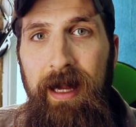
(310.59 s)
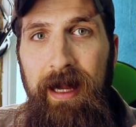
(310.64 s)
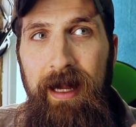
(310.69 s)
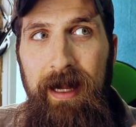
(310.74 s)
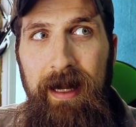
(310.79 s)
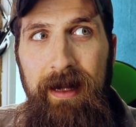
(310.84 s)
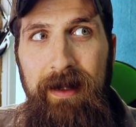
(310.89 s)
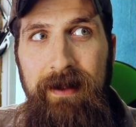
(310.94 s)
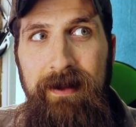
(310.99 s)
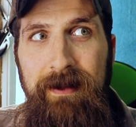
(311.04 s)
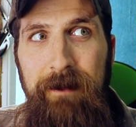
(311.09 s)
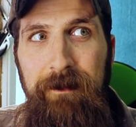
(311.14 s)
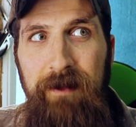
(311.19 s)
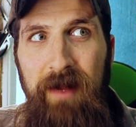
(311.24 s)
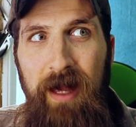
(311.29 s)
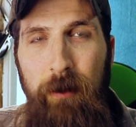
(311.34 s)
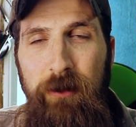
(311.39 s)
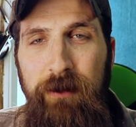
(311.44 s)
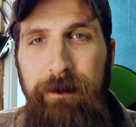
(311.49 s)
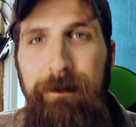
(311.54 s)
And
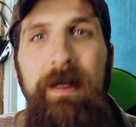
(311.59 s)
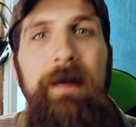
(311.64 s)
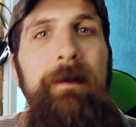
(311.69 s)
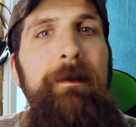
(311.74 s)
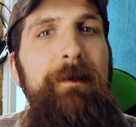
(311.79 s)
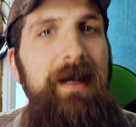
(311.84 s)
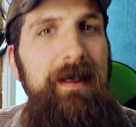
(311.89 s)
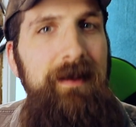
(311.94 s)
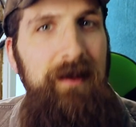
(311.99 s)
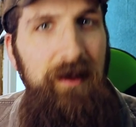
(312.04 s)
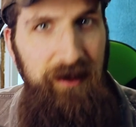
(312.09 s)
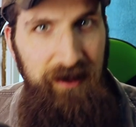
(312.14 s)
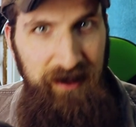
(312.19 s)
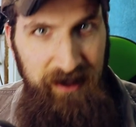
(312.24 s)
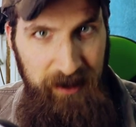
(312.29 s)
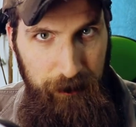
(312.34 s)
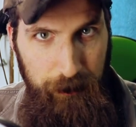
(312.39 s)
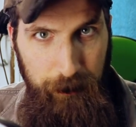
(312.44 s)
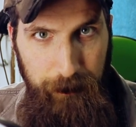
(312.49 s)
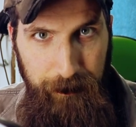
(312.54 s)
I was bitten by the
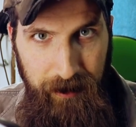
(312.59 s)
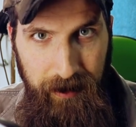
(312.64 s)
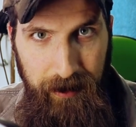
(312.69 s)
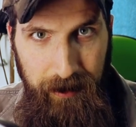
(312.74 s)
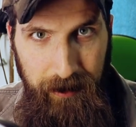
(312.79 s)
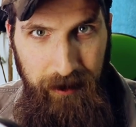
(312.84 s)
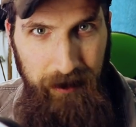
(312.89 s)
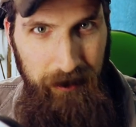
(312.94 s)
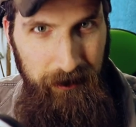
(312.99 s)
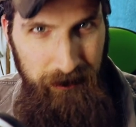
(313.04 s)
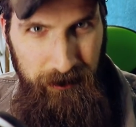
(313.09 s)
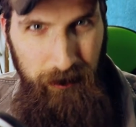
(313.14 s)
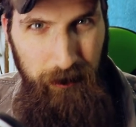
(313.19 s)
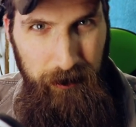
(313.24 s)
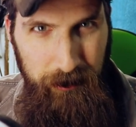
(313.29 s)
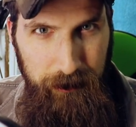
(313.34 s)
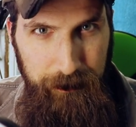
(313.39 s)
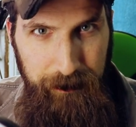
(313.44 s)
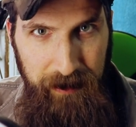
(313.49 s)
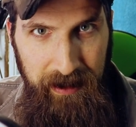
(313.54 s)
theater bug,
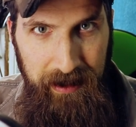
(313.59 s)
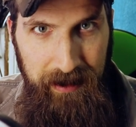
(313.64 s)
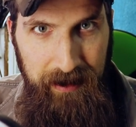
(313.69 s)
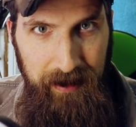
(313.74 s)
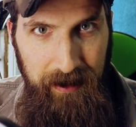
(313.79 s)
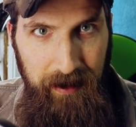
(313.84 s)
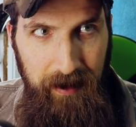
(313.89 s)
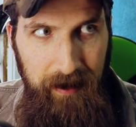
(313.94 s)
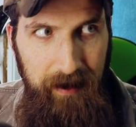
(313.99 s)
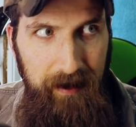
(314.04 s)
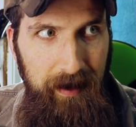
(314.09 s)
so to speak.